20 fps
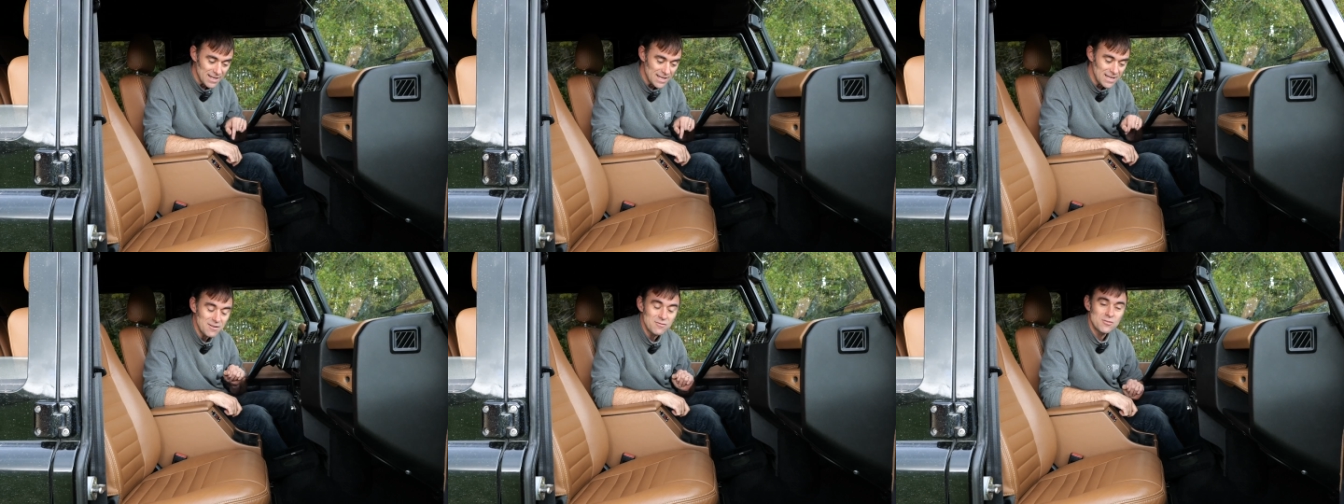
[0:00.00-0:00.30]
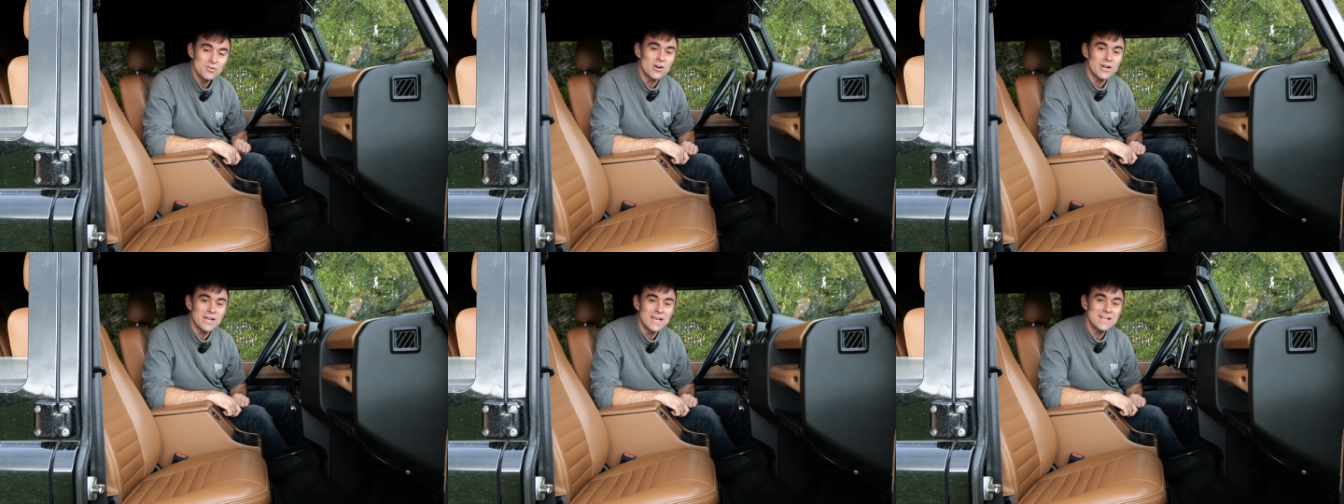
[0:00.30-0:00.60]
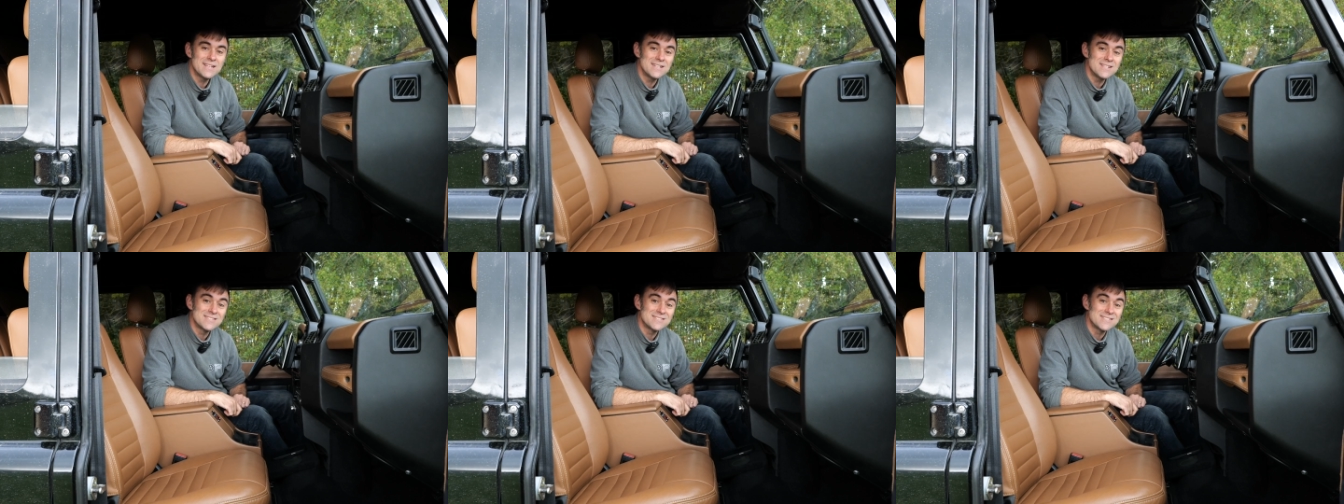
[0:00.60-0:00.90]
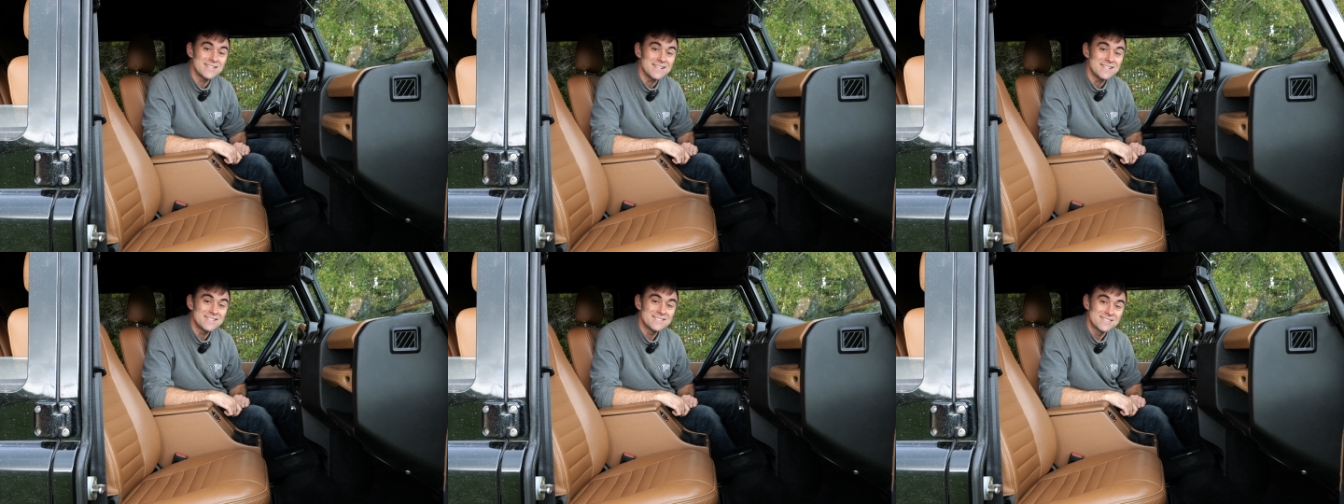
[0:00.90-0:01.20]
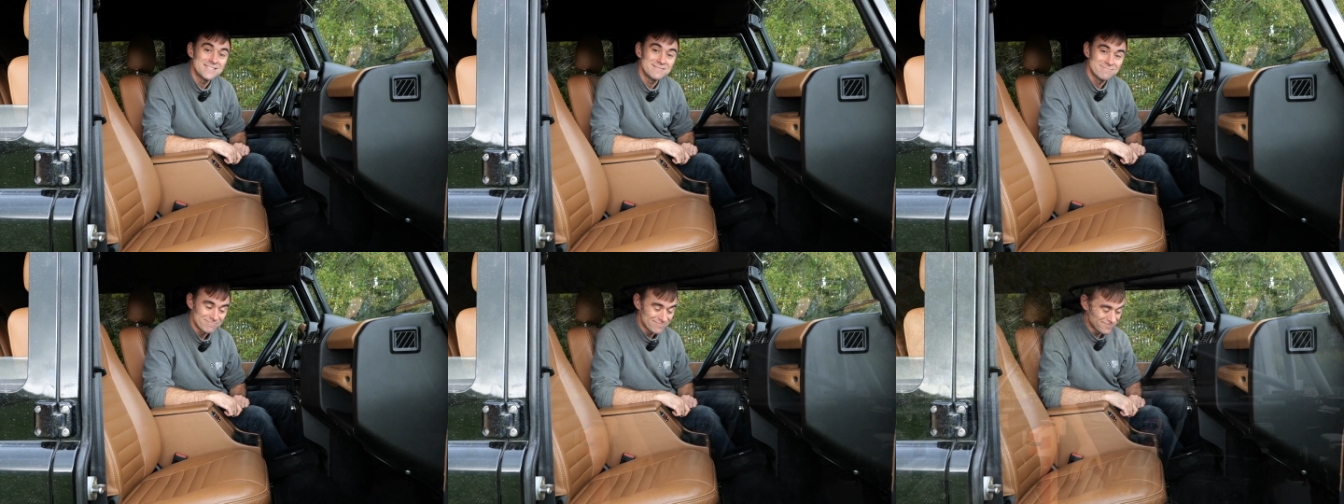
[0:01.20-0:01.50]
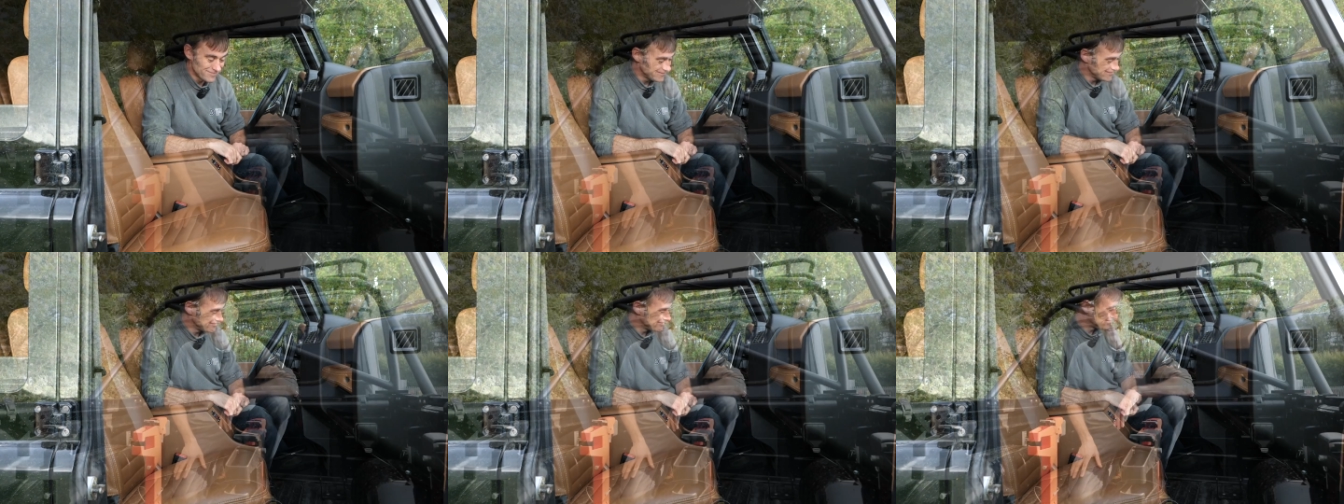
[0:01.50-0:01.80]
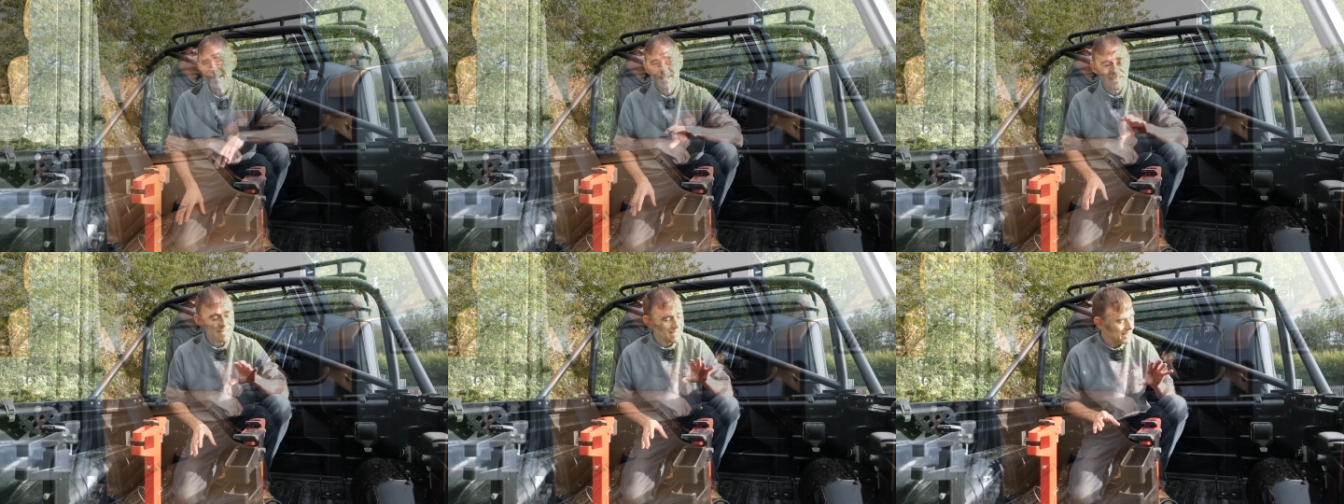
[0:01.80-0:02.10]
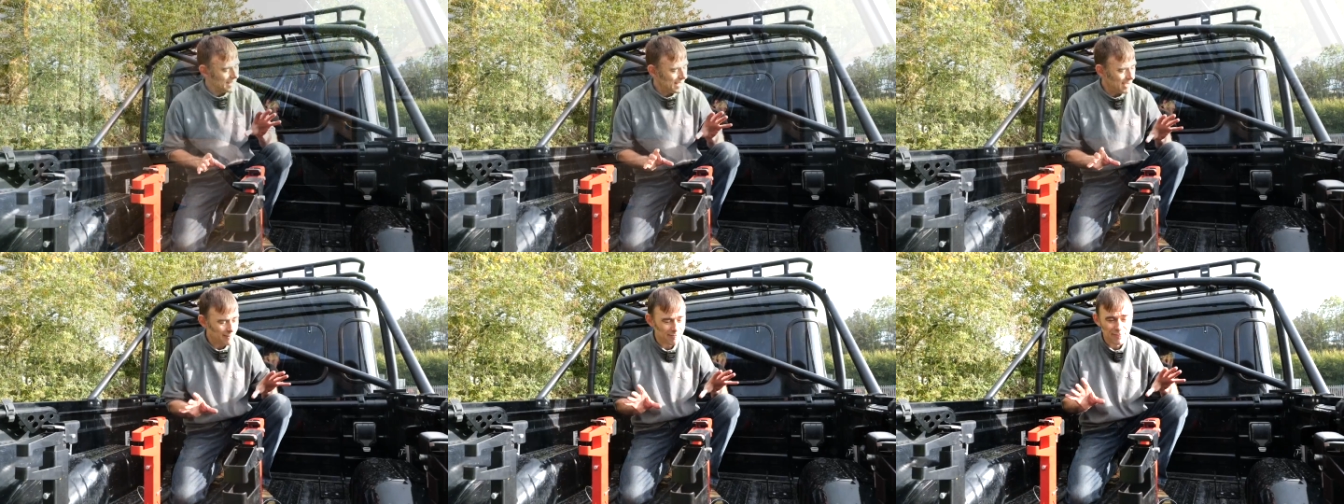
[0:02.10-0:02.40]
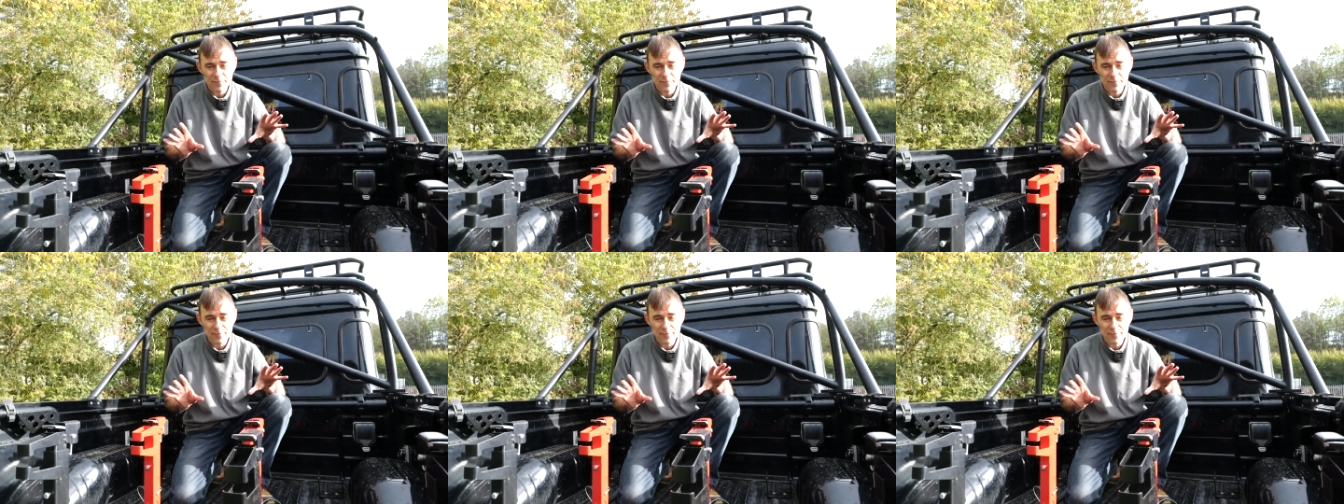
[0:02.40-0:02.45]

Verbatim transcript: Even got heated seats. Now,